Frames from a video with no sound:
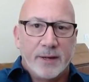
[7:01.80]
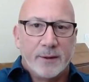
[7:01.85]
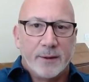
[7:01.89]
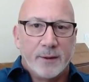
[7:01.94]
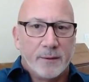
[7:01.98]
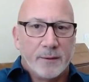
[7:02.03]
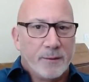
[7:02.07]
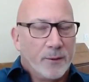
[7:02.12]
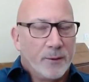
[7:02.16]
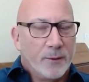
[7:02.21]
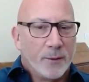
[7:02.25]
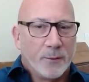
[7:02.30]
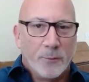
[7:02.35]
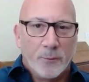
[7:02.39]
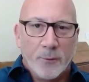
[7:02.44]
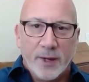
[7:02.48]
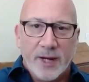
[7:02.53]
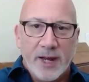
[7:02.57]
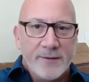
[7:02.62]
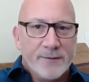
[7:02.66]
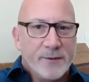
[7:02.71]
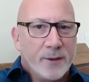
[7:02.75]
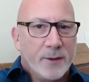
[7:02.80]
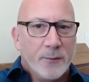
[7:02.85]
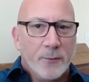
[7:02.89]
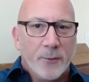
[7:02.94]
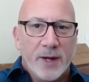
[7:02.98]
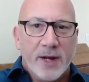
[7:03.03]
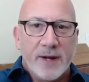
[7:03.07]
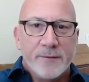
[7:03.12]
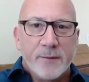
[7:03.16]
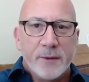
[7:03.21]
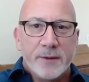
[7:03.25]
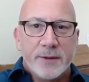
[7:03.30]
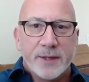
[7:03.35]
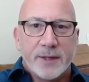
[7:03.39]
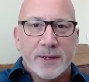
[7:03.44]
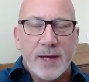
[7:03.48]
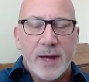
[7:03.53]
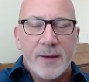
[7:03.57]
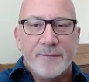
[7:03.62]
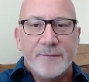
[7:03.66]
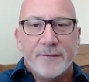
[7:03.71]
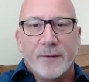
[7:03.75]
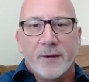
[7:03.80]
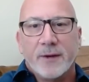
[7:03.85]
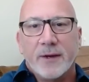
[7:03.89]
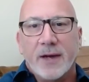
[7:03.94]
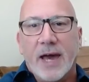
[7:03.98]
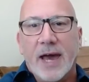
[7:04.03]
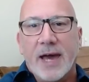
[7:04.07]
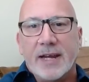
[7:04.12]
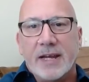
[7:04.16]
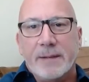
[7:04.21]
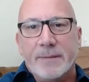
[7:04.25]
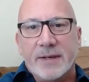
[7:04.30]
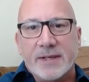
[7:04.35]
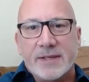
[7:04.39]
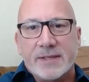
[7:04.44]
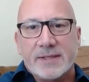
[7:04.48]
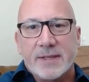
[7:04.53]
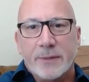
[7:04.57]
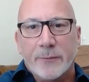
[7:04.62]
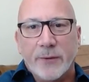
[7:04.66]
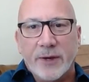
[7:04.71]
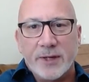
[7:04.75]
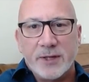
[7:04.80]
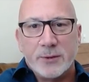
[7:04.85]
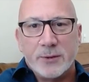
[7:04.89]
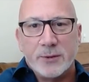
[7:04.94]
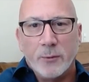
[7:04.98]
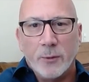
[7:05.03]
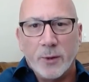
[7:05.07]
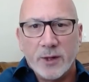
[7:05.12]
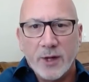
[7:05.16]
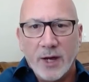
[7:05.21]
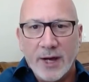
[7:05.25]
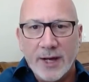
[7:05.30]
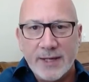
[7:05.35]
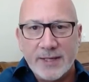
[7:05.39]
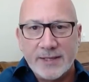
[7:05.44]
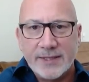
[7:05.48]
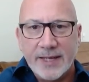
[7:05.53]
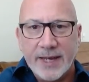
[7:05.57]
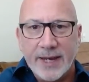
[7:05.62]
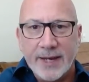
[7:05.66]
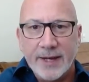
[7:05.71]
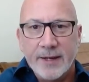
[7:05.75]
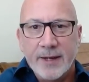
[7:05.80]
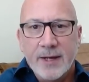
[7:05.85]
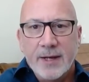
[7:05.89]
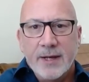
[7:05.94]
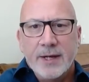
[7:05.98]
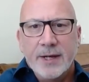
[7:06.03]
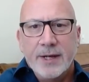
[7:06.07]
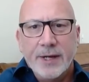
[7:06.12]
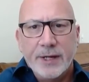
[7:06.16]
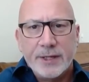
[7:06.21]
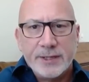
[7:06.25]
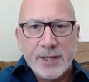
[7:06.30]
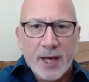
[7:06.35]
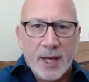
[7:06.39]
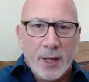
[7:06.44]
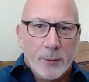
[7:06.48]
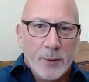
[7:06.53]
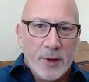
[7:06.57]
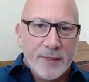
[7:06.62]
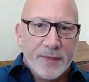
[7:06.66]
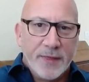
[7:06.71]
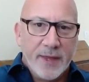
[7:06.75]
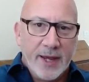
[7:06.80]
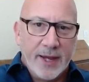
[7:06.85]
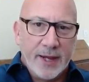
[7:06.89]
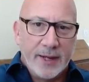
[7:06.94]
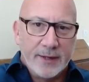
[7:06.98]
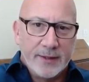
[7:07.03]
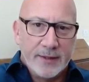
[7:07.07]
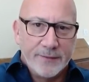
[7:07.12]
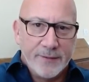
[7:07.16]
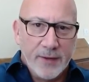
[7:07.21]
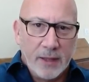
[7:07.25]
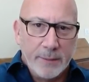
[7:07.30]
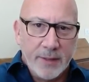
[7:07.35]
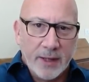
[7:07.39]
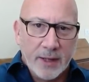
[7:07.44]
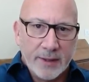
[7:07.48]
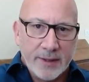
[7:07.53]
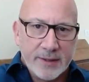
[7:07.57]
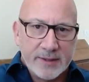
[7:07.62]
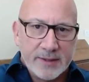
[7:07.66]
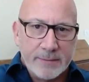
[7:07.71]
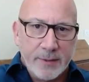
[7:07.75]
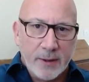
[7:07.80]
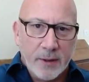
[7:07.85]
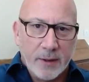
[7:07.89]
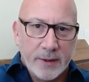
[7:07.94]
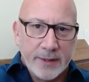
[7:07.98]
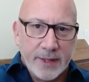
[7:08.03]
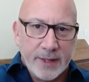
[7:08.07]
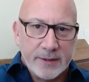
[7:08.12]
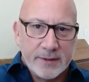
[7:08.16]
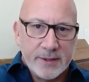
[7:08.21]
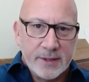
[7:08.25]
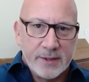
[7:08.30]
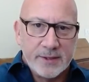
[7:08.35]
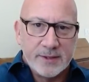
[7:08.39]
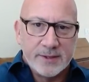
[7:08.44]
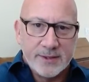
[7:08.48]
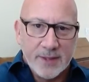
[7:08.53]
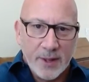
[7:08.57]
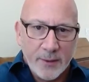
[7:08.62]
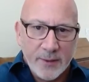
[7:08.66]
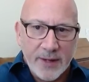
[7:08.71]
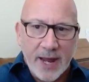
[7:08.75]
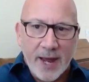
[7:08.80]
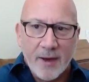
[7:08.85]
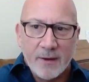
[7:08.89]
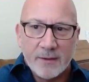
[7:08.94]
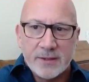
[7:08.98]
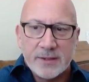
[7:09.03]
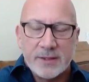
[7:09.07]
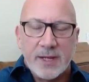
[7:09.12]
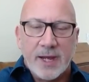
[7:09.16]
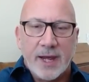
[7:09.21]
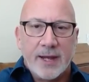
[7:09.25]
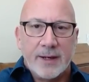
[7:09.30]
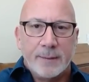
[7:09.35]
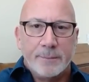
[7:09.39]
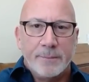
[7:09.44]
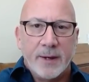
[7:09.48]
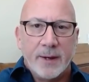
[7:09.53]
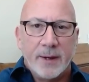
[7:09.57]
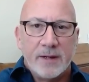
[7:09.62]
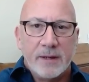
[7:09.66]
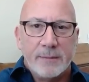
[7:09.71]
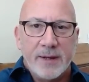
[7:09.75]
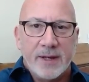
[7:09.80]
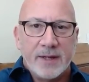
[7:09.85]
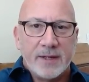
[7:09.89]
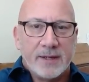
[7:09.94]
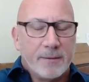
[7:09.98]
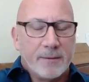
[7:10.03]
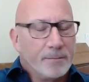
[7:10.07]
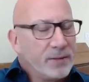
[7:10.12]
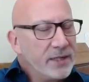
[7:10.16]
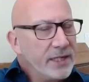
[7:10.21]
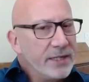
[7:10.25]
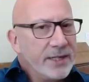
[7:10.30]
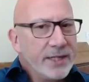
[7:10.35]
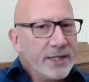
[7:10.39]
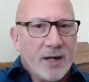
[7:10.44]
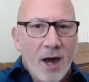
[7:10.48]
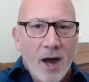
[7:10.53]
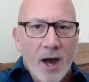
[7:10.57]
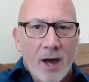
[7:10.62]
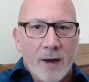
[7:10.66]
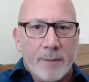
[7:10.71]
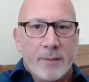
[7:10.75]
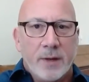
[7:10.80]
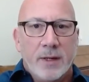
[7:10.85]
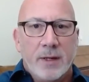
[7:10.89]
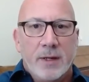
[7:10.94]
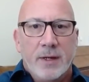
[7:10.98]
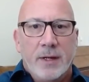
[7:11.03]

or whatever the comfort item is, in which will cause a child with a developmental disability to zone out and appear to be completely calm,